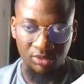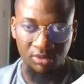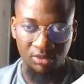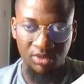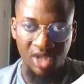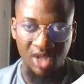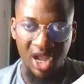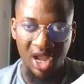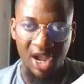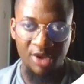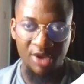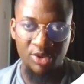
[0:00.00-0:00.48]

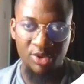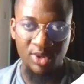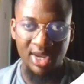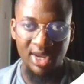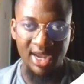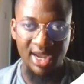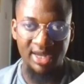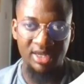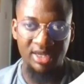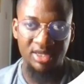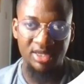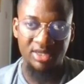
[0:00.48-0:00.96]
how you
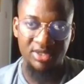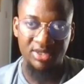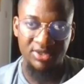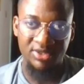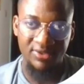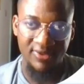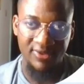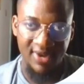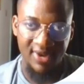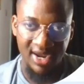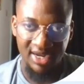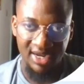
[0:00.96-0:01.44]
can
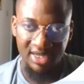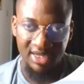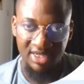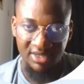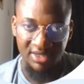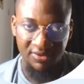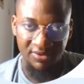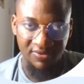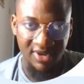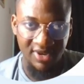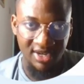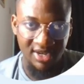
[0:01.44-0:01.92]
track the
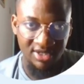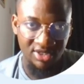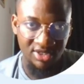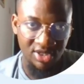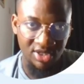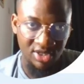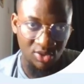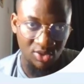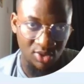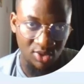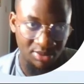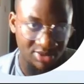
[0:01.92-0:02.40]
events on
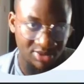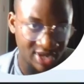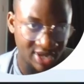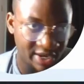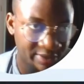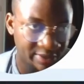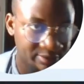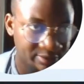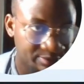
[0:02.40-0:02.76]
the website.